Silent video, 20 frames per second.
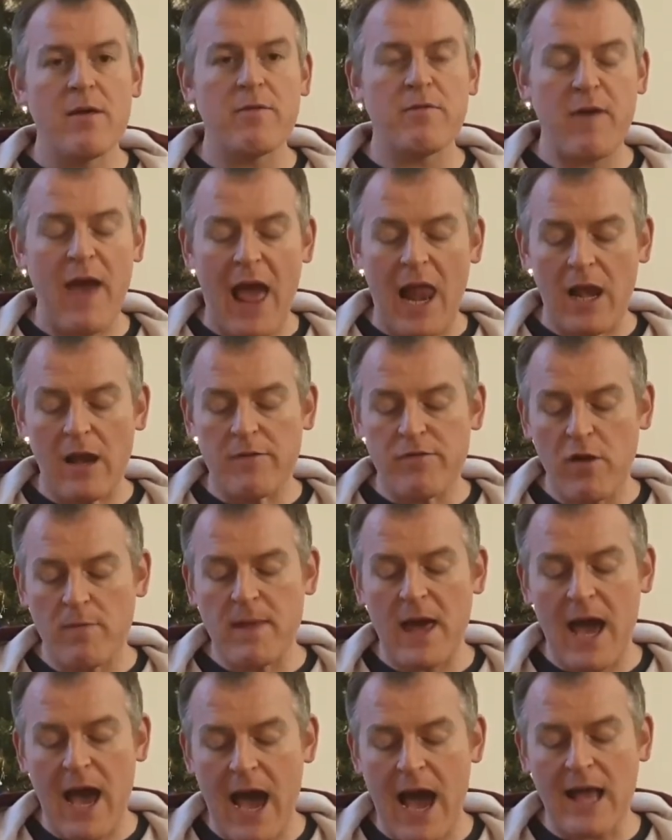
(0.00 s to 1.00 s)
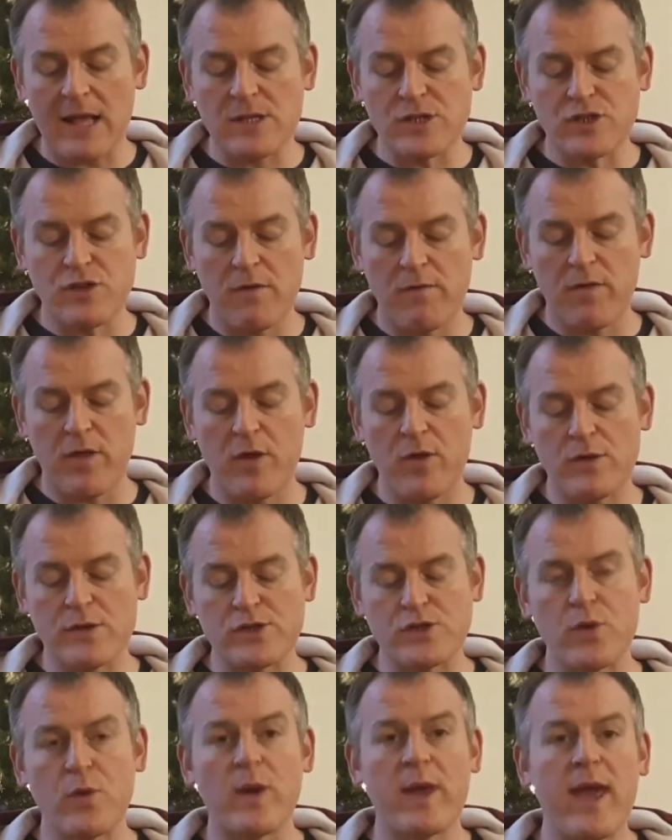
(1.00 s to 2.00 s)
fell from the hands of
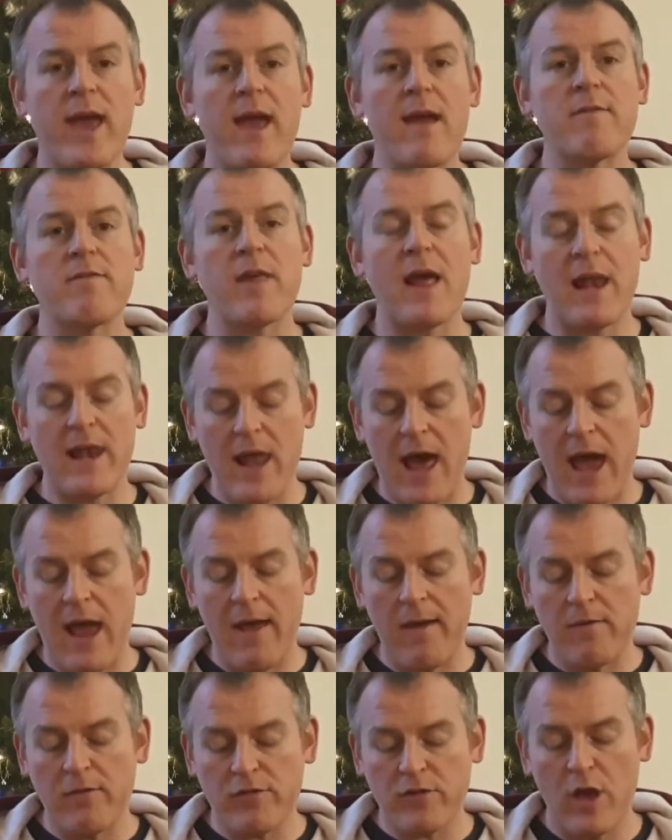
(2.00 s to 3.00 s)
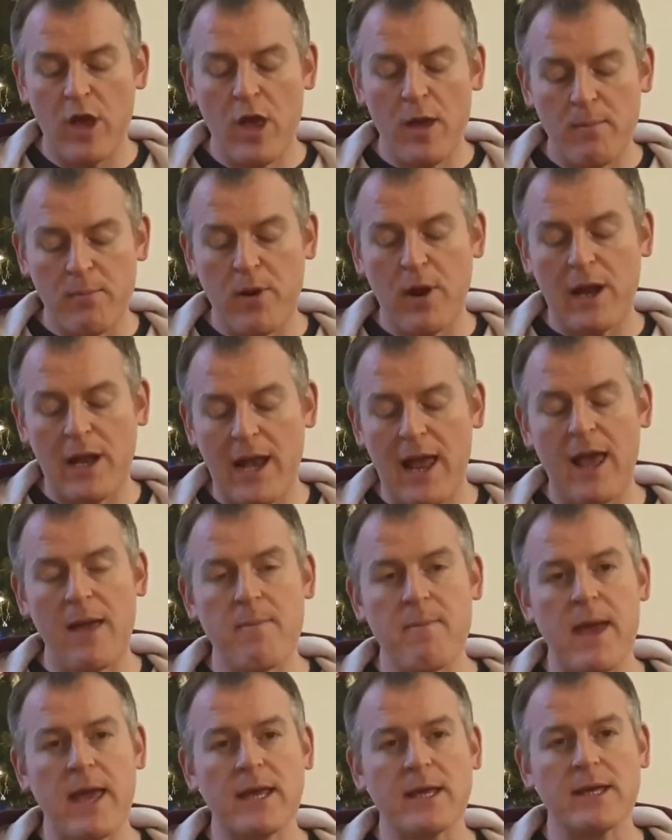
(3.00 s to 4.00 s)
those who gave their lives
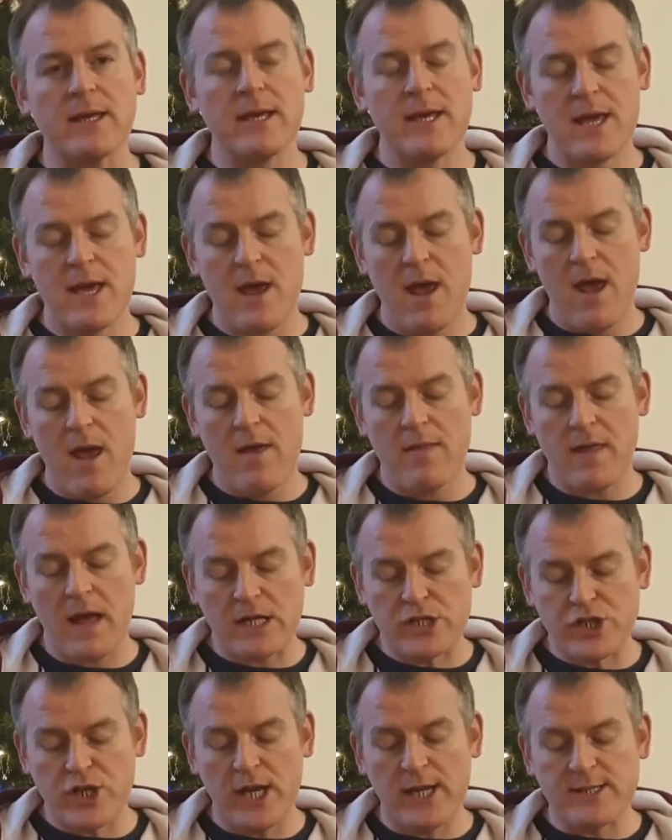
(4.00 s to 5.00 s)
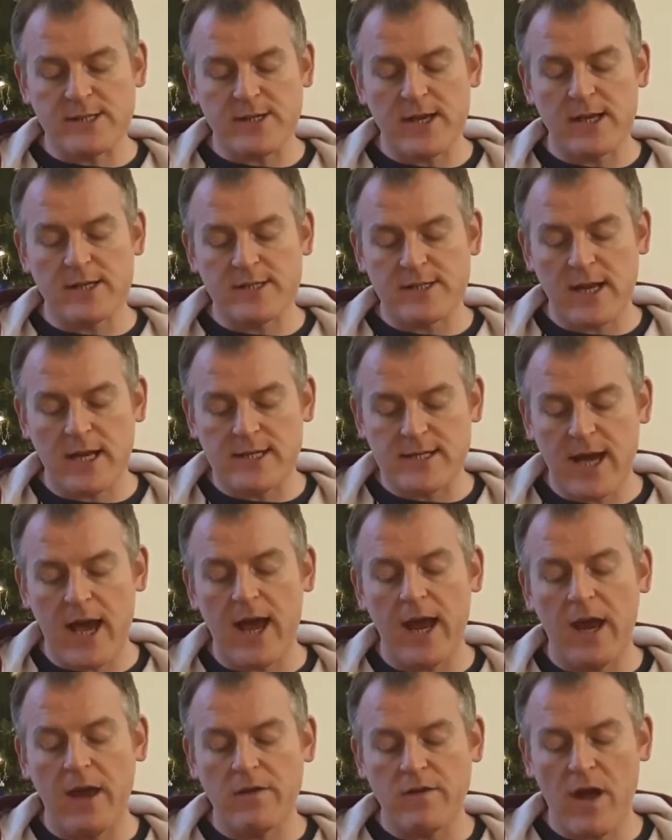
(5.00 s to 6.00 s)
proclaiming that Jesus
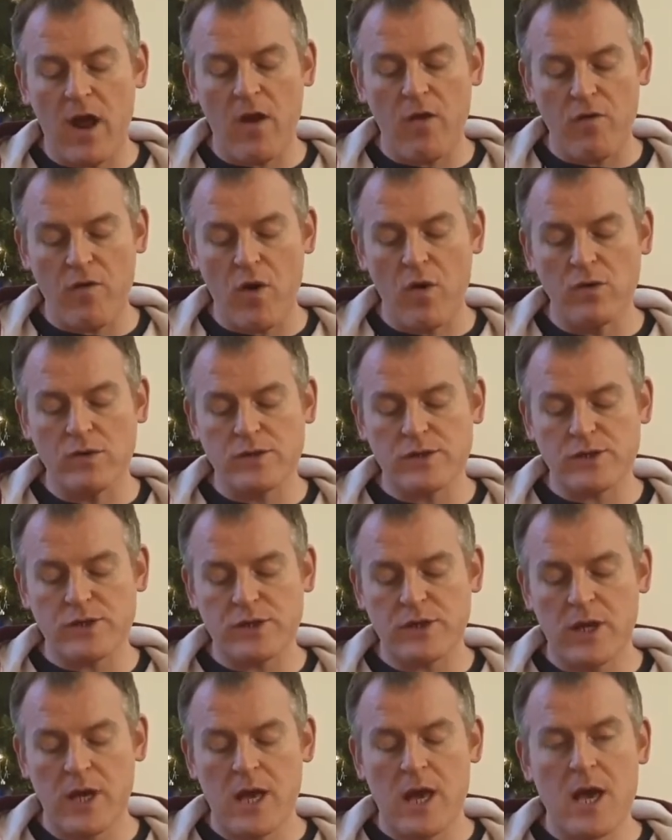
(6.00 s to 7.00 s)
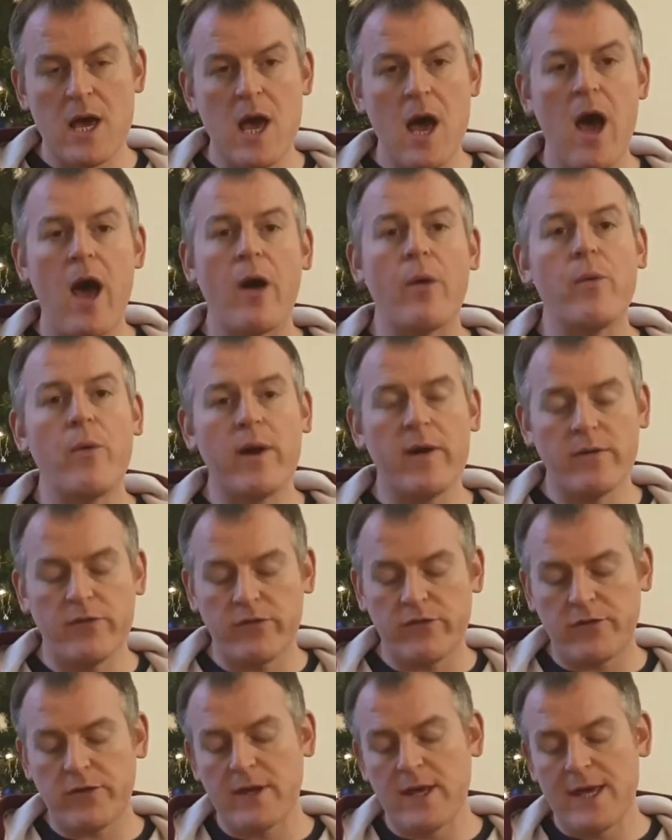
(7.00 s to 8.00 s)
died and rose.
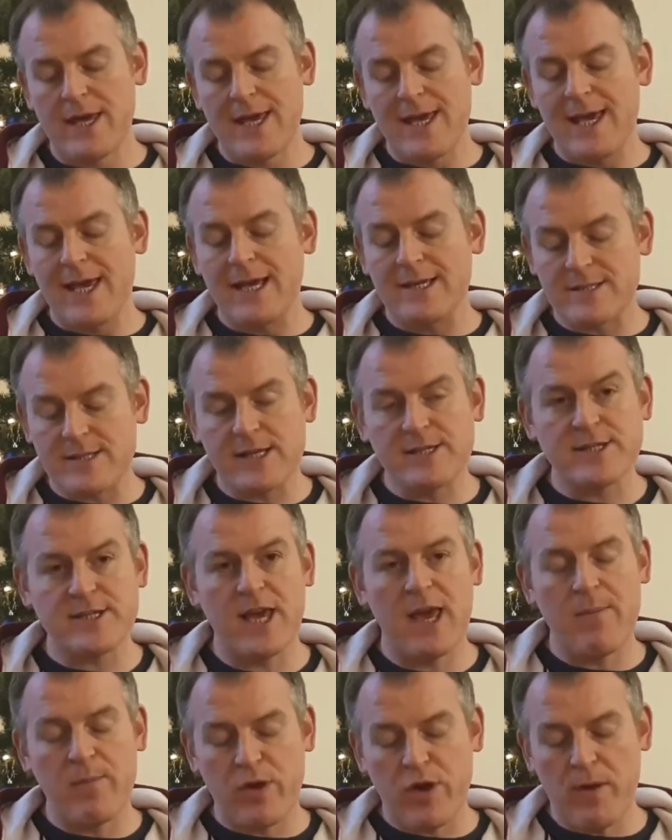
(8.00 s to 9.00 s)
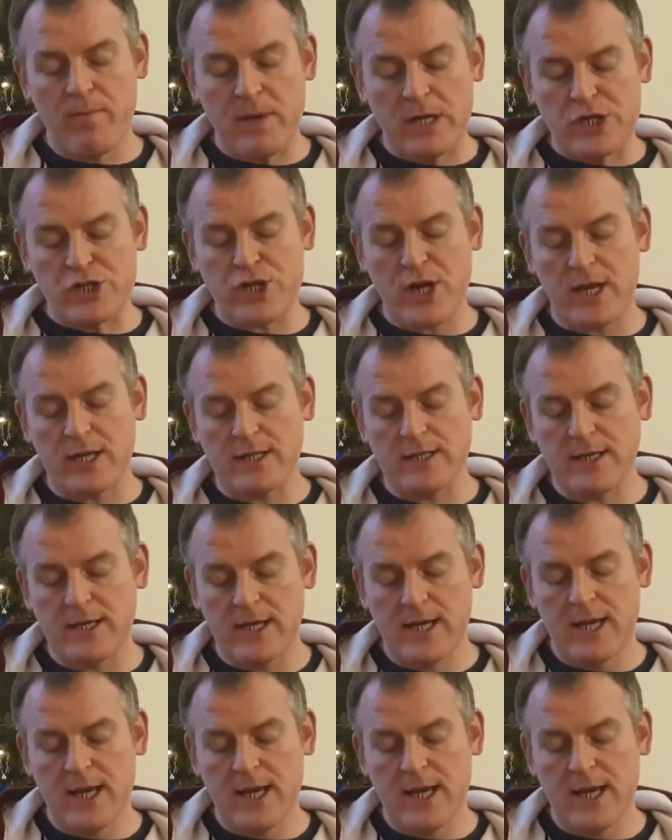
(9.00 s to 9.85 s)
Ours is the same commission,